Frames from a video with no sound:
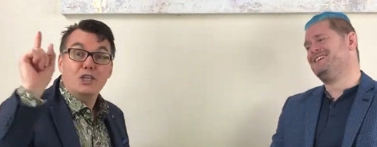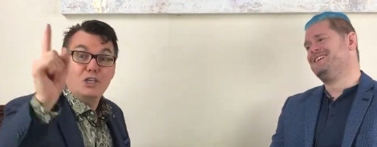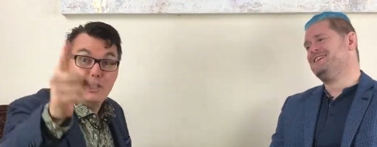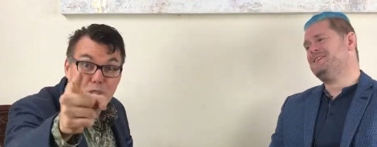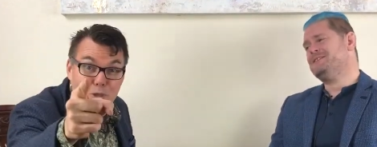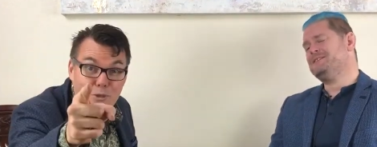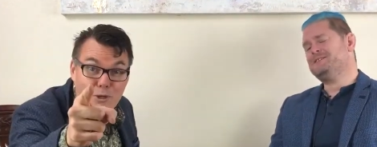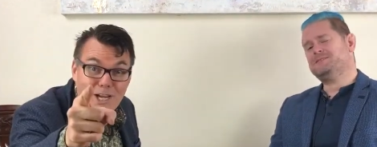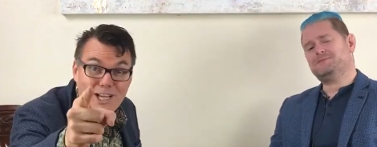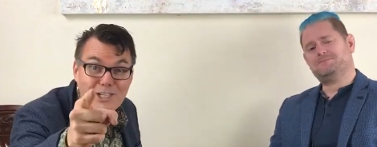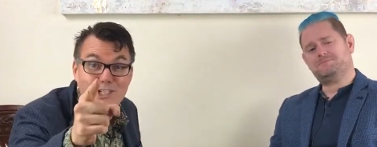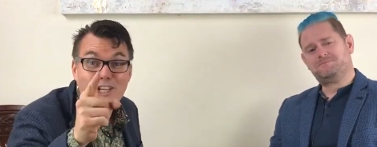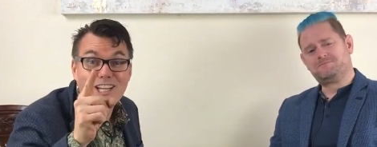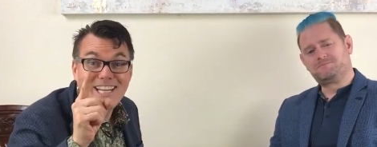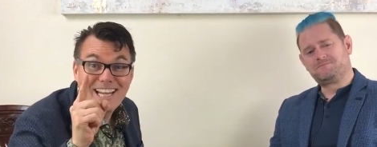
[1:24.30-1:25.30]
Speaker 1: you
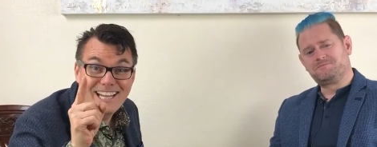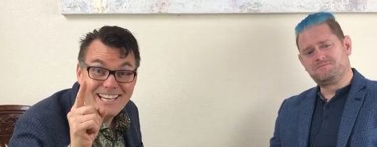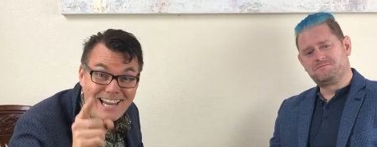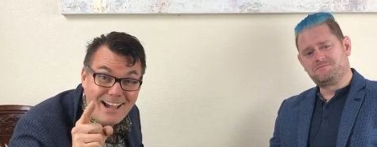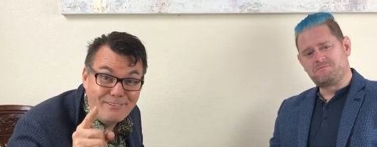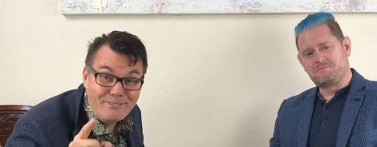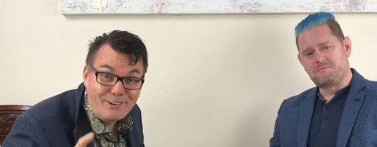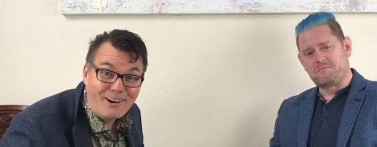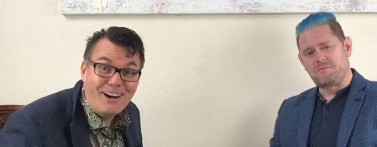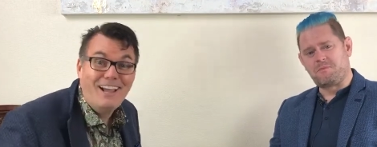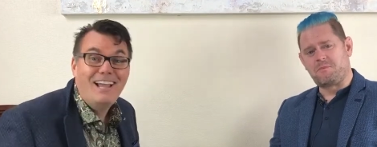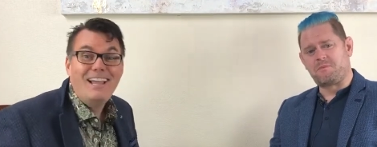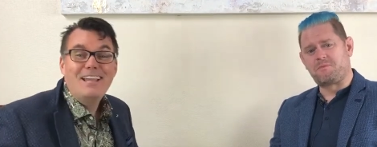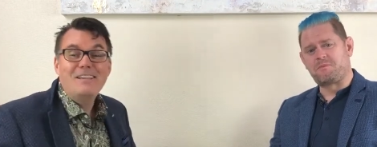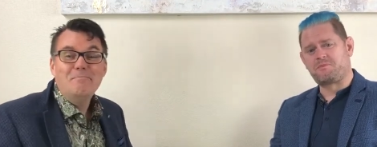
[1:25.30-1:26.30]
should never
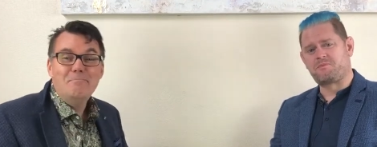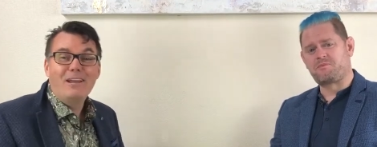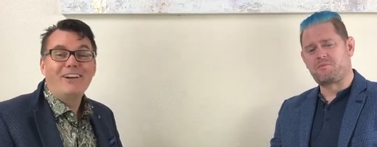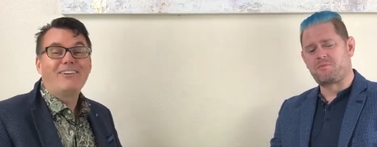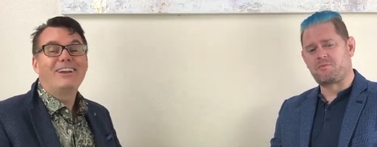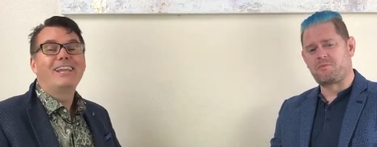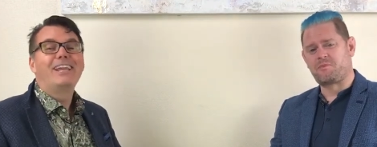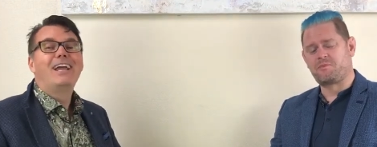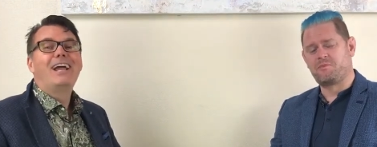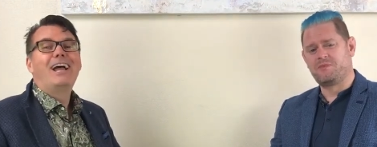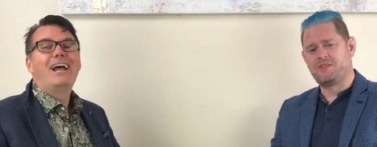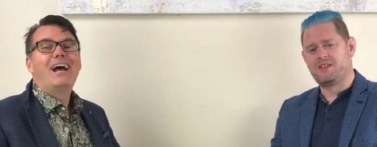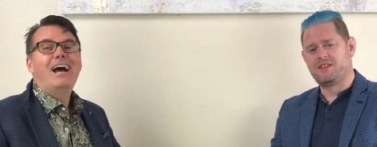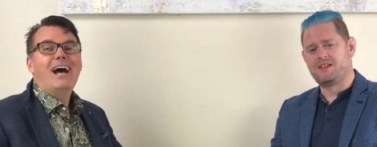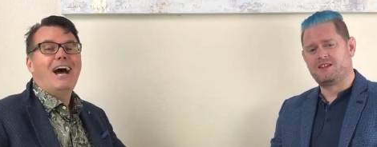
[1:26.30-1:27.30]
marry
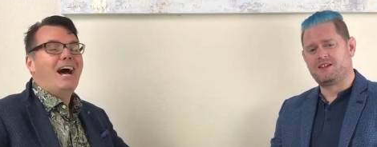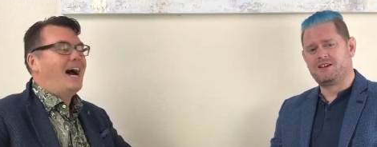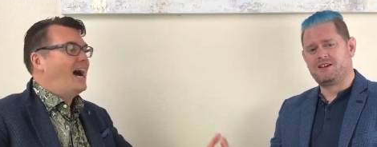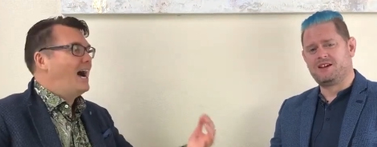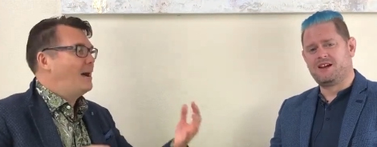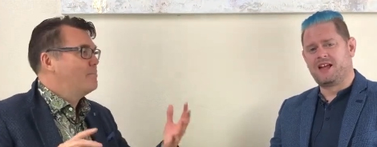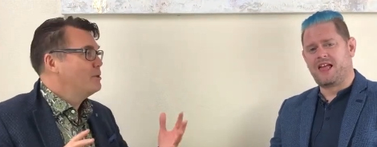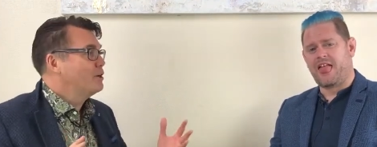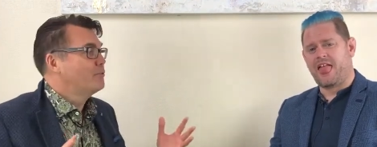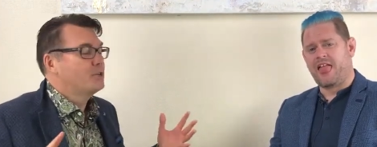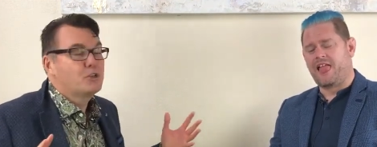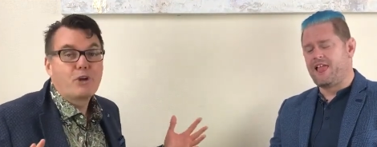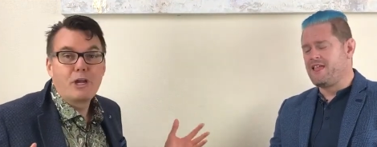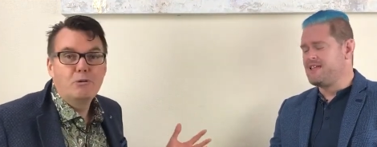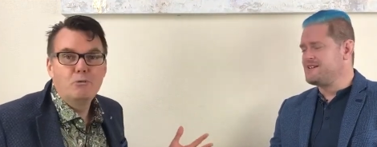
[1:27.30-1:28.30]
a beautiful
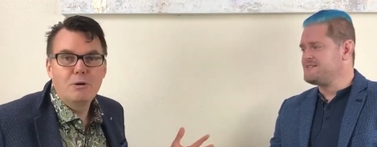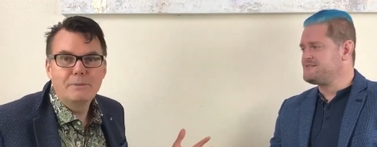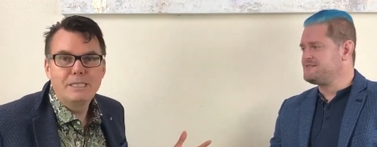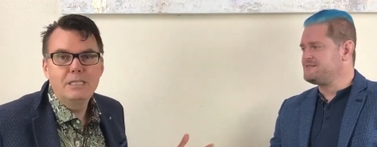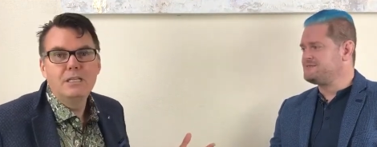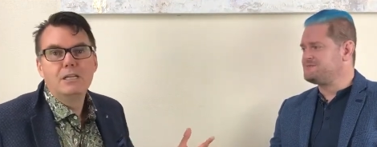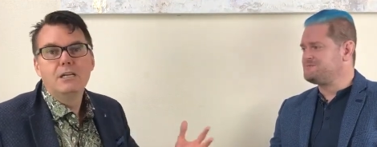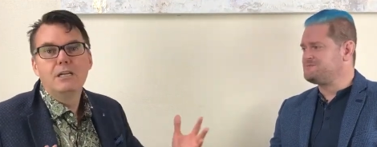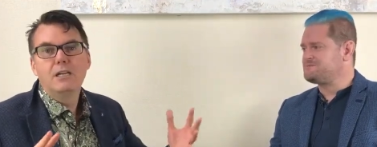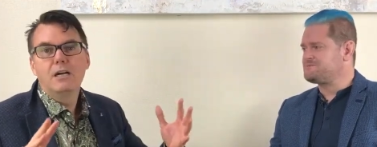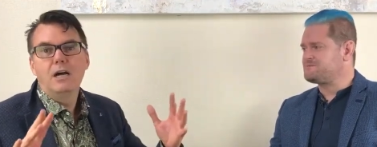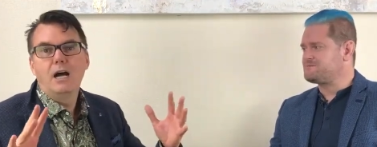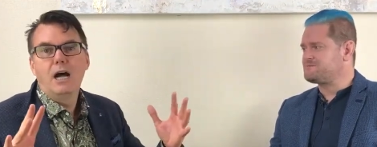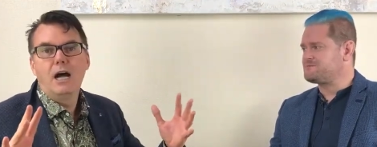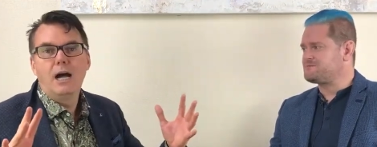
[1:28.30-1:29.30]
Ukrainian woman.
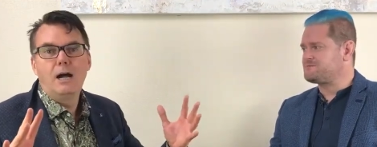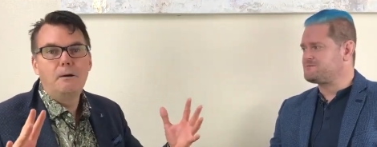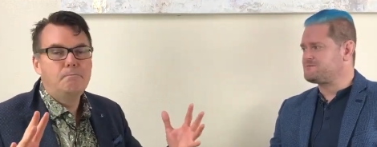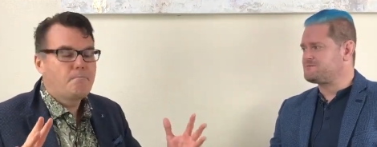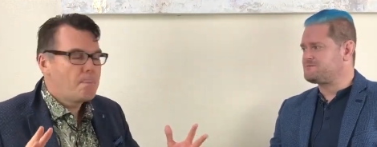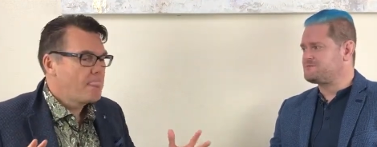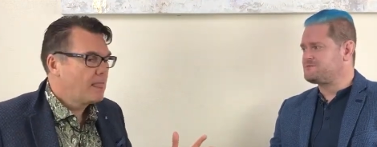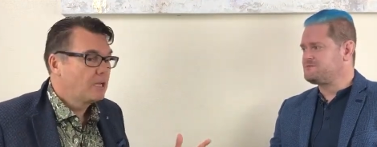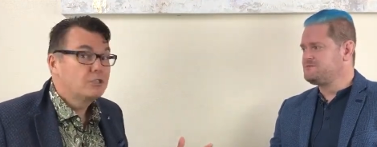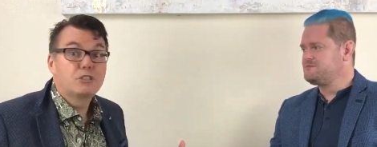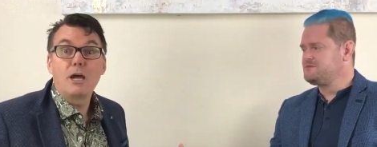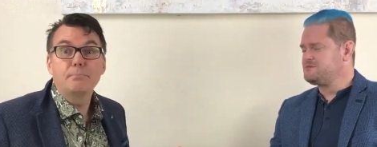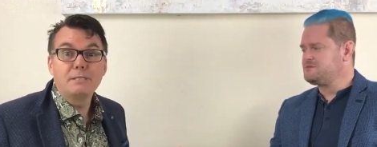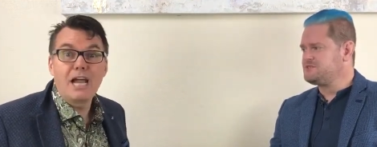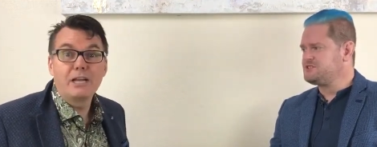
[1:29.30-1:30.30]
Um,
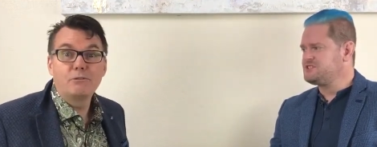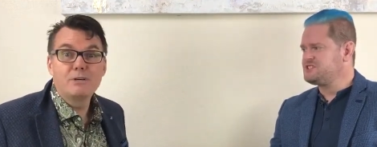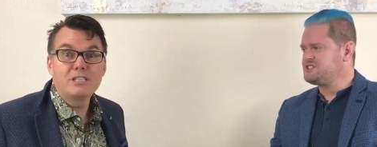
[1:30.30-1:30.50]
top nine